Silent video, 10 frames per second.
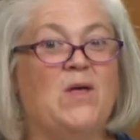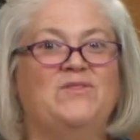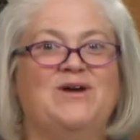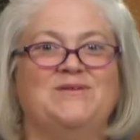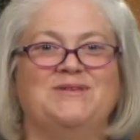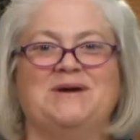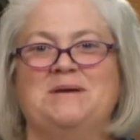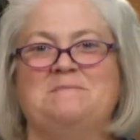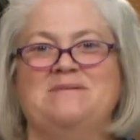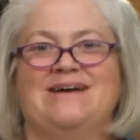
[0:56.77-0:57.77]
there's going
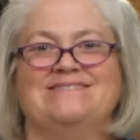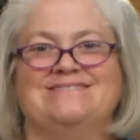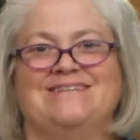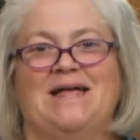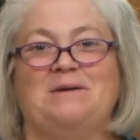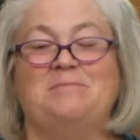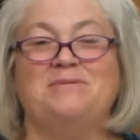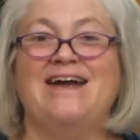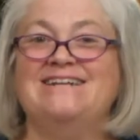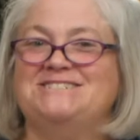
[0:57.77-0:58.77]
to be a
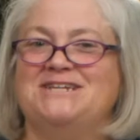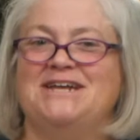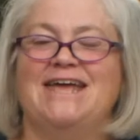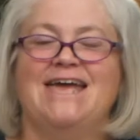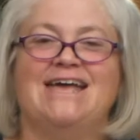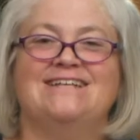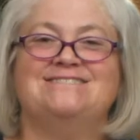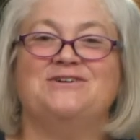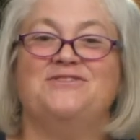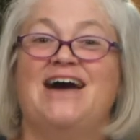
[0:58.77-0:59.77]
celebration. And
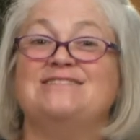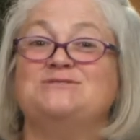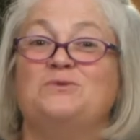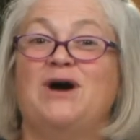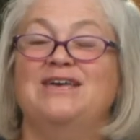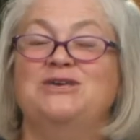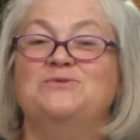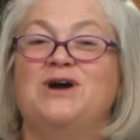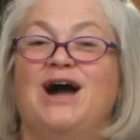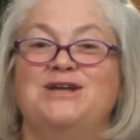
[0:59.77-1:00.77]
so that's why you
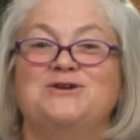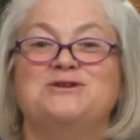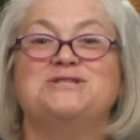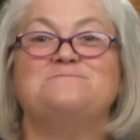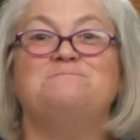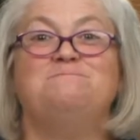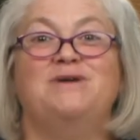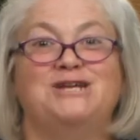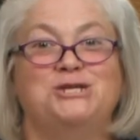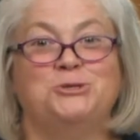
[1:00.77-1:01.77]
got your
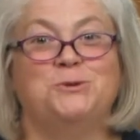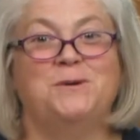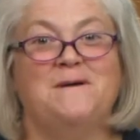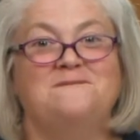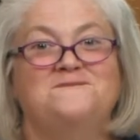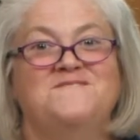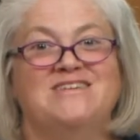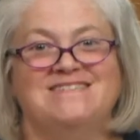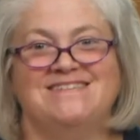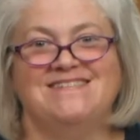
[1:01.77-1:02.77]
special
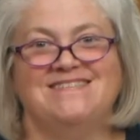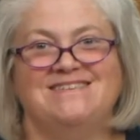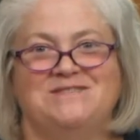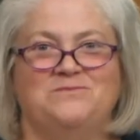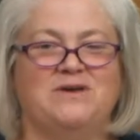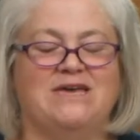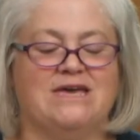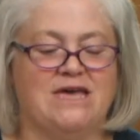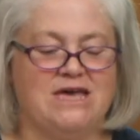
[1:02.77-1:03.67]
visit this week.